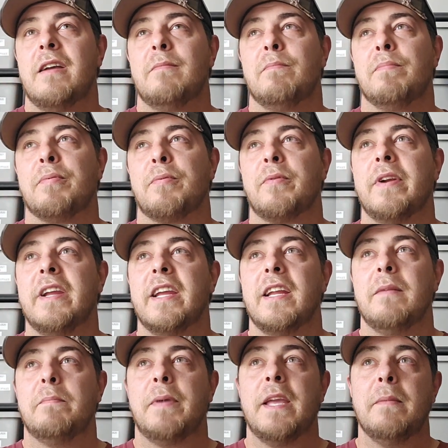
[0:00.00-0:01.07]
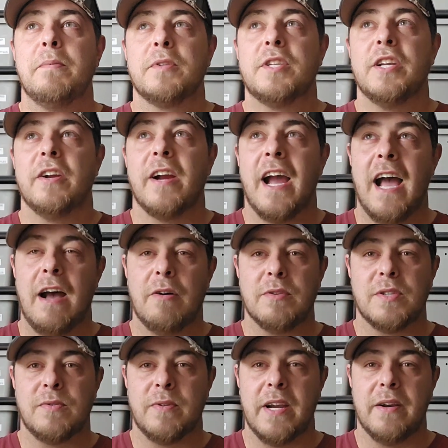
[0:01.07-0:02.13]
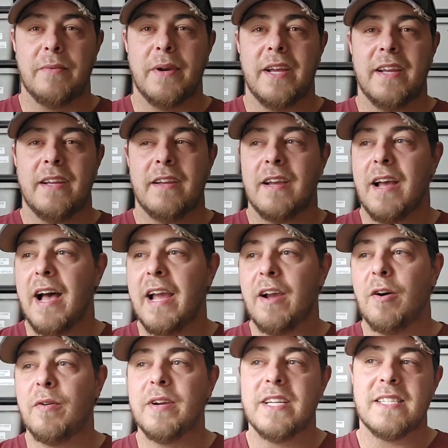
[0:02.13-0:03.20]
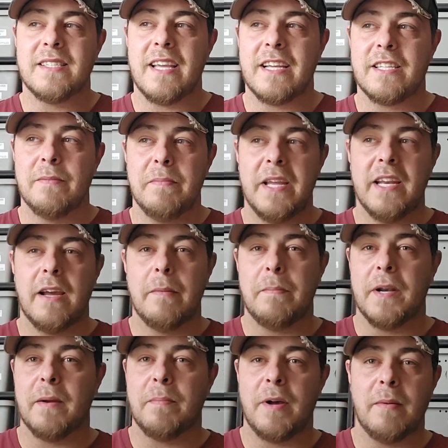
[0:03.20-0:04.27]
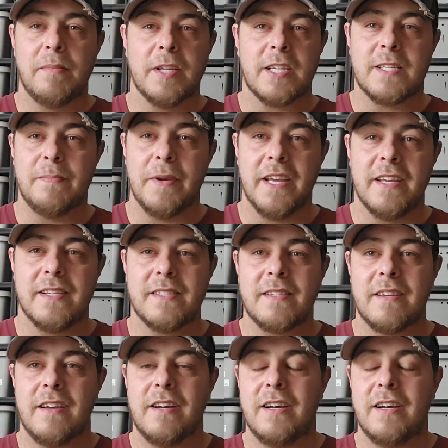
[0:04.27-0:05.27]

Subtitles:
bringing people to your house right away. I always like to meet up in a public space.